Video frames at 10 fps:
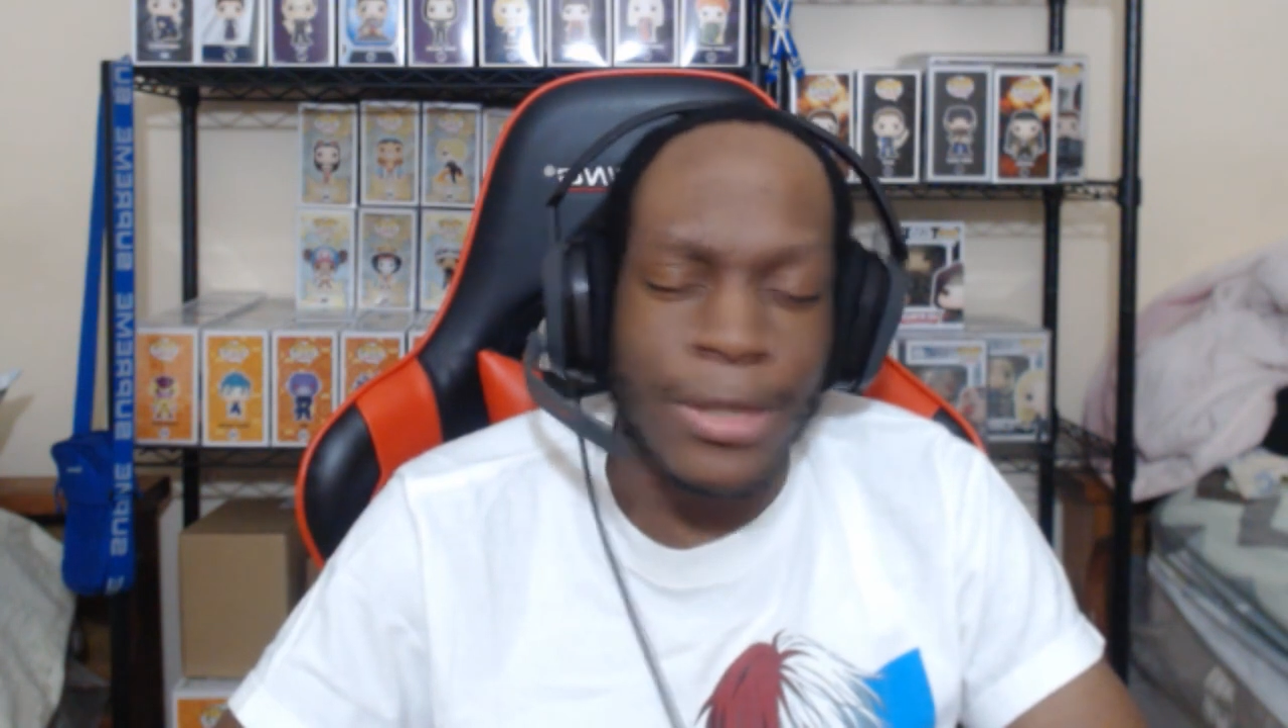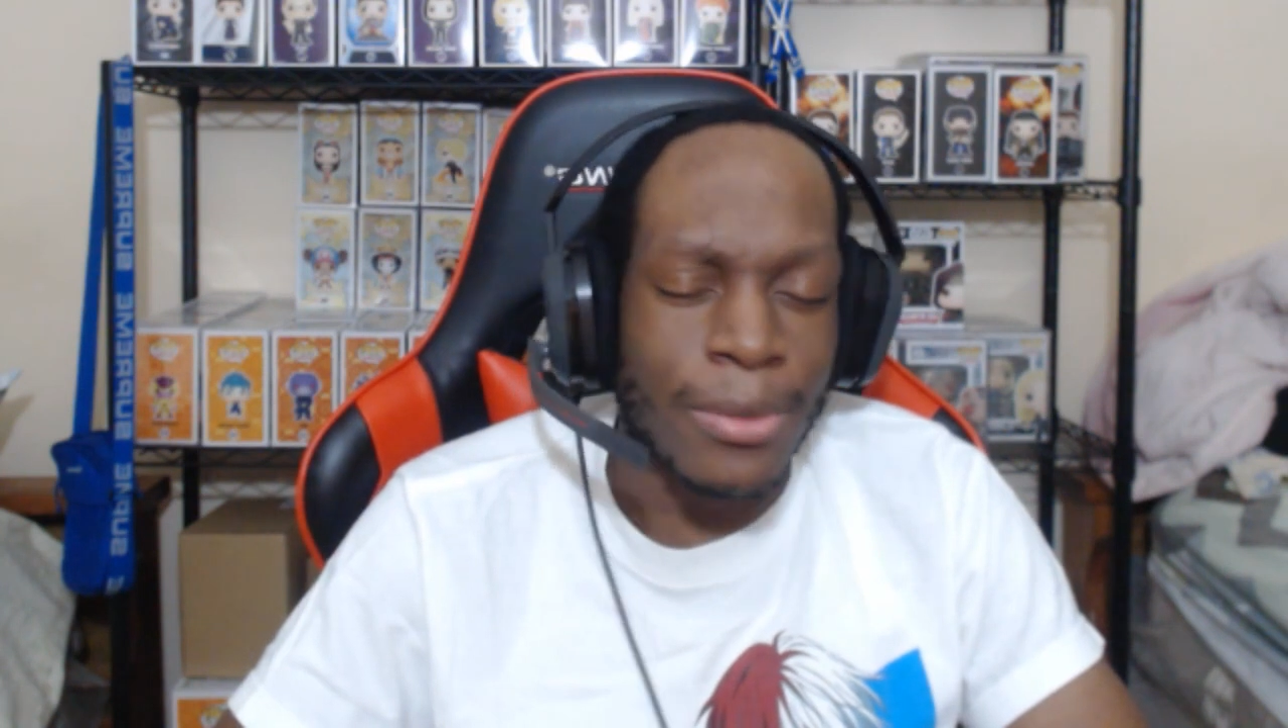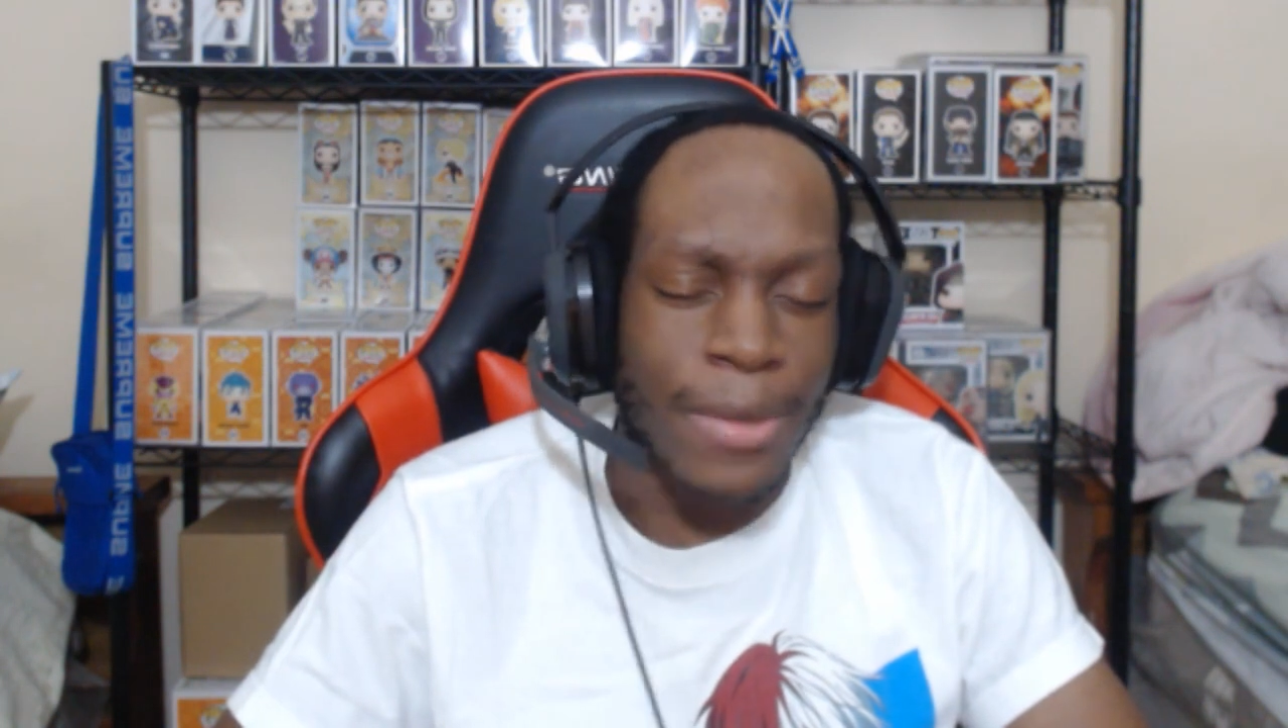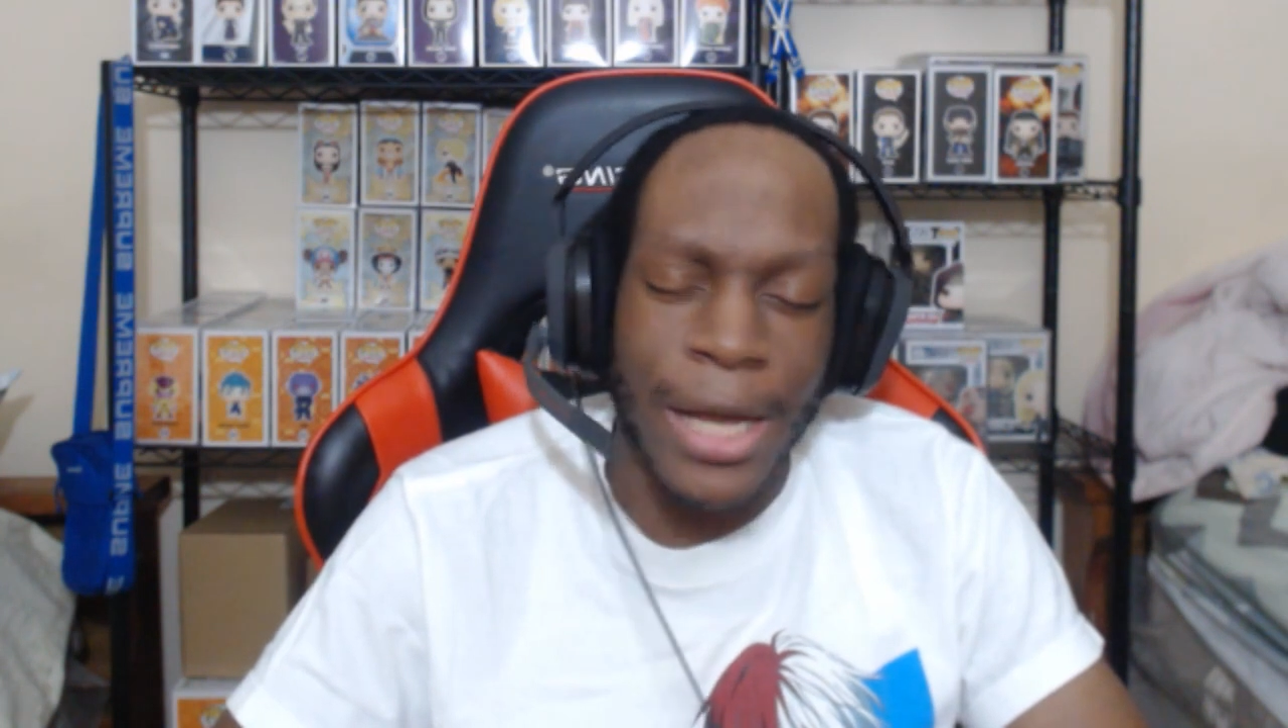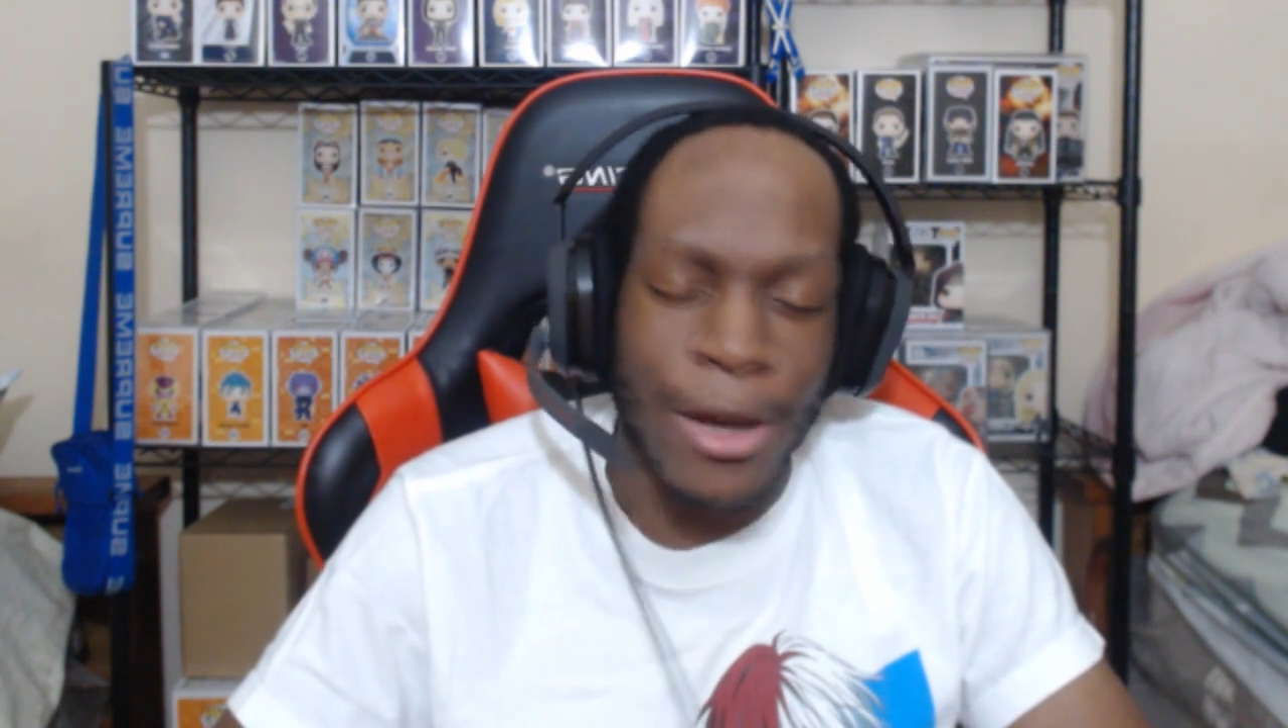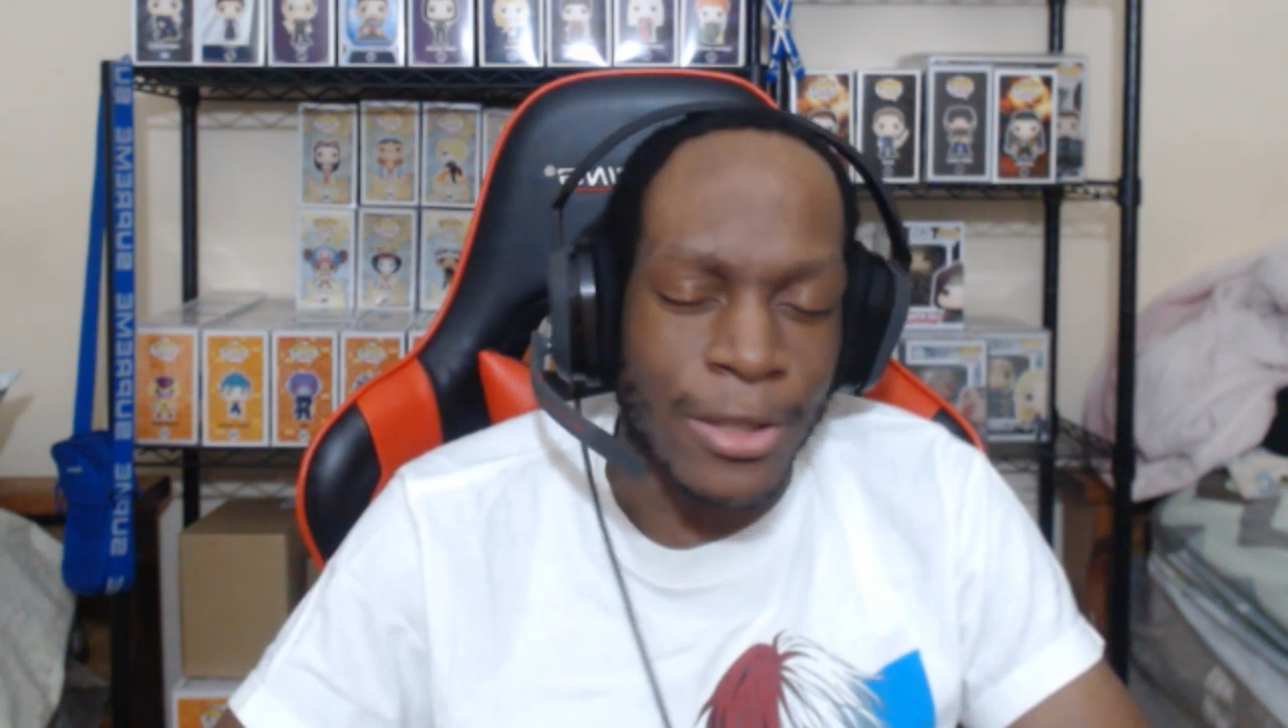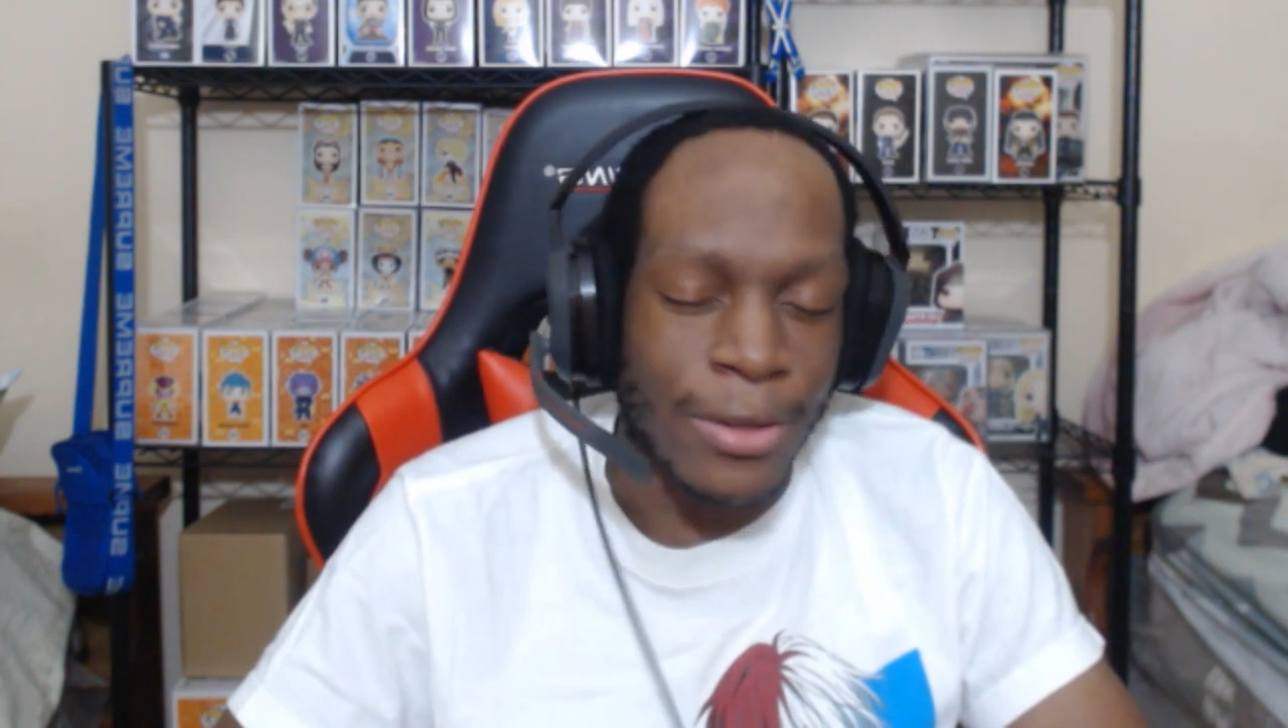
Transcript: some diehards